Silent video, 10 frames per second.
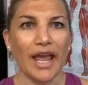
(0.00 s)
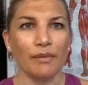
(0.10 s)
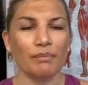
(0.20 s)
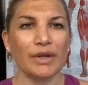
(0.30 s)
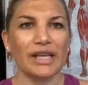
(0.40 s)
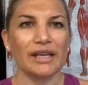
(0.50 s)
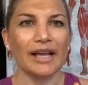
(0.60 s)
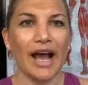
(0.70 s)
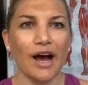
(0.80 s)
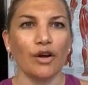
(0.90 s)
and be
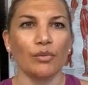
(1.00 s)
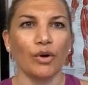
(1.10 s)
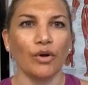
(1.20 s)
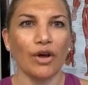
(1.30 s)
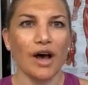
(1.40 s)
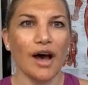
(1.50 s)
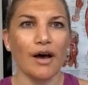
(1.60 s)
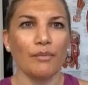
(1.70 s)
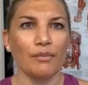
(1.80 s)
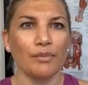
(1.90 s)
accountable.
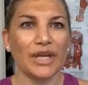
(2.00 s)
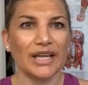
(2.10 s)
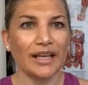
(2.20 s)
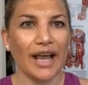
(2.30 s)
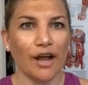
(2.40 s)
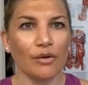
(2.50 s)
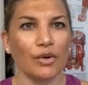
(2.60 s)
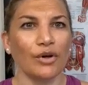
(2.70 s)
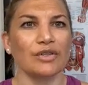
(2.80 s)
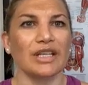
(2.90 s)
Being
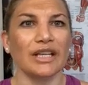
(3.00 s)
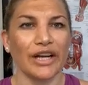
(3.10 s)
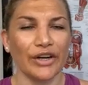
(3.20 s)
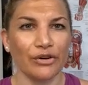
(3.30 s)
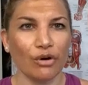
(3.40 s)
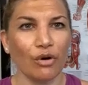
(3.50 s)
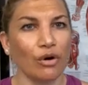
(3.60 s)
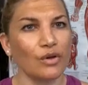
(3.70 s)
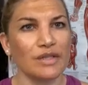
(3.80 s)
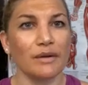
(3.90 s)
accountable, declaring your
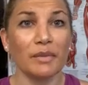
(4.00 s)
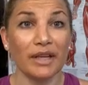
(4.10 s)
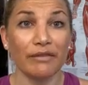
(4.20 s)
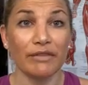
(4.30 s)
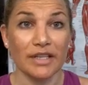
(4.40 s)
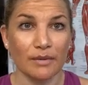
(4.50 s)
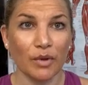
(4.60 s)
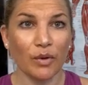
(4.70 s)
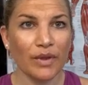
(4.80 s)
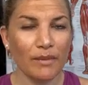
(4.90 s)
goals, and being
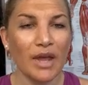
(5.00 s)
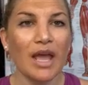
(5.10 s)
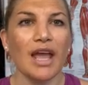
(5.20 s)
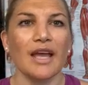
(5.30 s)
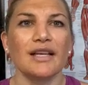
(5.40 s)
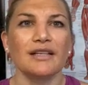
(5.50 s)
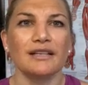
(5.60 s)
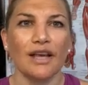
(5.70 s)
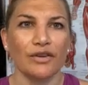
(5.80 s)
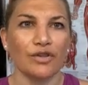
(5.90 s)
visible in them is
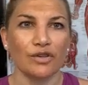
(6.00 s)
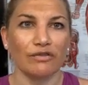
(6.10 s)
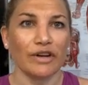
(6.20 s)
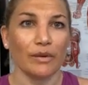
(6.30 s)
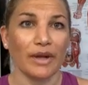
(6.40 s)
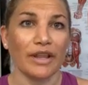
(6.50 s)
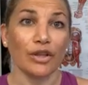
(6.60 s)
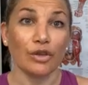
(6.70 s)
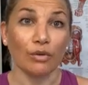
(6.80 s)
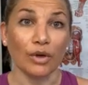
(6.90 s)
another surefire way
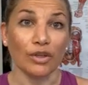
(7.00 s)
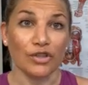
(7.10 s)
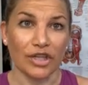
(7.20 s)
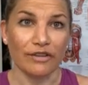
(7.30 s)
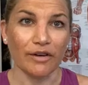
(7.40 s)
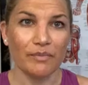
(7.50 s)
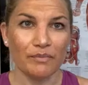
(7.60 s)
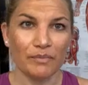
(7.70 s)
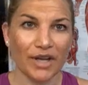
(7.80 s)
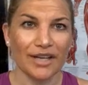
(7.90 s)
that you will achieve
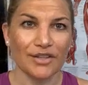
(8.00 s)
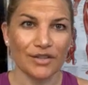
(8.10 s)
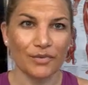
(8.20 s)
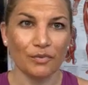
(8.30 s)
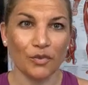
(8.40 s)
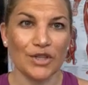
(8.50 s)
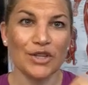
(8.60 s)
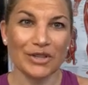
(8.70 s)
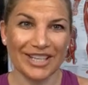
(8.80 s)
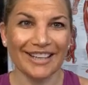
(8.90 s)
them. Because
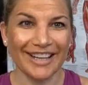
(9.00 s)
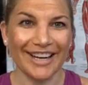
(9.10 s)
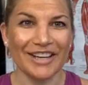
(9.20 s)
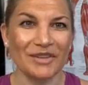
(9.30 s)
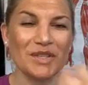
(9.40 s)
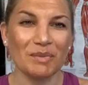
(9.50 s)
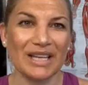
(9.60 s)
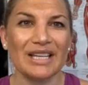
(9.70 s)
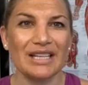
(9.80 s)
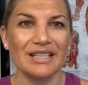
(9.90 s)
once you declare it, you
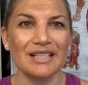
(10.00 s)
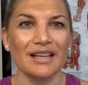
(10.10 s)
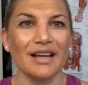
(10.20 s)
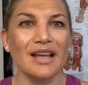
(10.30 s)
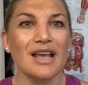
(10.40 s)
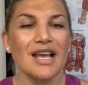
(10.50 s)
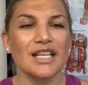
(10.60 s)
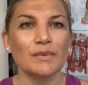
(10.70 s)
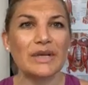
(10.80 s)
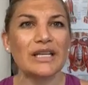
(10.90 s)
speak it
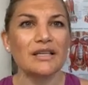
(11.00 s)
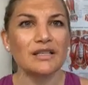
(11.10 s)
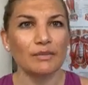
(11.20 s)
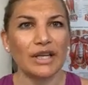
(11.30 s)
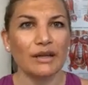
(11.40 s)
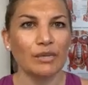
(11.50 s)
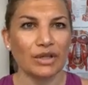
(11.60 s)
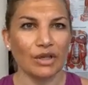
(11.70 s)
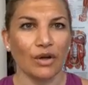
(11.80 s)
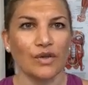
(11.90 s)
into being.
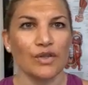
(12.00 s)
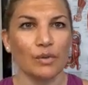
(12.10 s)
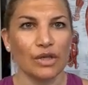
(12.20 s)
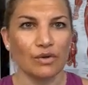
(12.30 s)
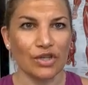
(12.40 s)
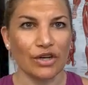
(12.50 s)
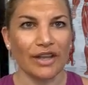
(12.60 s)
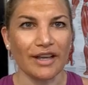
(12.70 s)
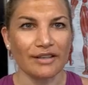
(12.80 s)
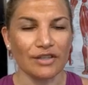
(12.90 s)
But then also when you share
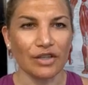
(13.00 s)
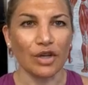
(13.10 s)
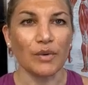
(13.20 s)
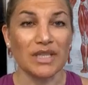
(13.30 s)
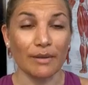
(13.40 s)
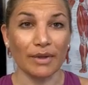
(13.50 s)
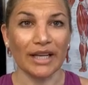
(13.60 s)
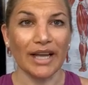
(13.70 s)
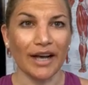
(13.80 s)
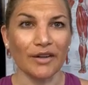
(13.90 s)
that, with
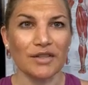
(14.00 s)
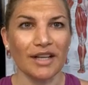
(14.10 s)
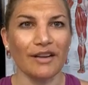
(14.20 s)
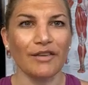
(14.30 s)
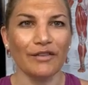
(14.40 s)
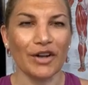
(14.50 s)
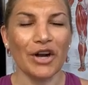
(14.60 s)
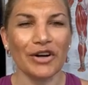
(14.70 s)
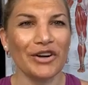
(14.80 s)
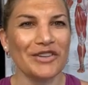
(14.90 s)
somebody else, and I've even
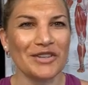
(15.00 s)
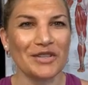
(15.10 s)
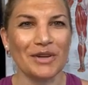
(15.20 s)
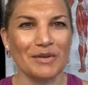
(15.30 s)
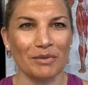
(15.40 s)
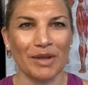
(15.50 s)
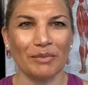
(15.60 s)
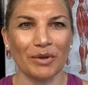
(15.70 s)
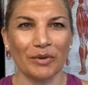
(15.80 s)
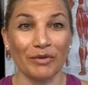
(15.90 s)
heard of the extremes where
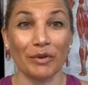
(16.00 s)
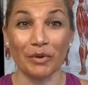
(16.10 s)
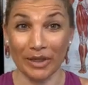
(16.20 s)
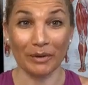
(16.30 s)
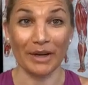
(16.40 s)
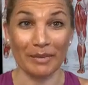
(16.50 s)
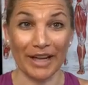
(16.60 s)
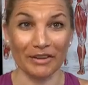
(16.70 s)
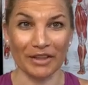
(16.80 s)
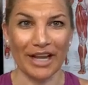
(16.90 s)
people, if you really want to
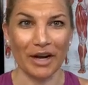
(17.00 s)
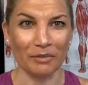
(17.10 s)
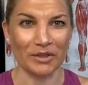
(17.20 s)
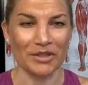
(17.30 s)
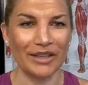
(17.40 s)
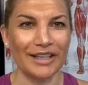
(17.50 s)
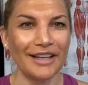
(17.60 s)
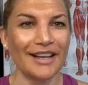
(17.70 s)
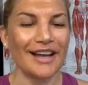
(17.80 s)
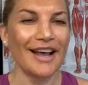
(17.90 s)
be held accountable to it,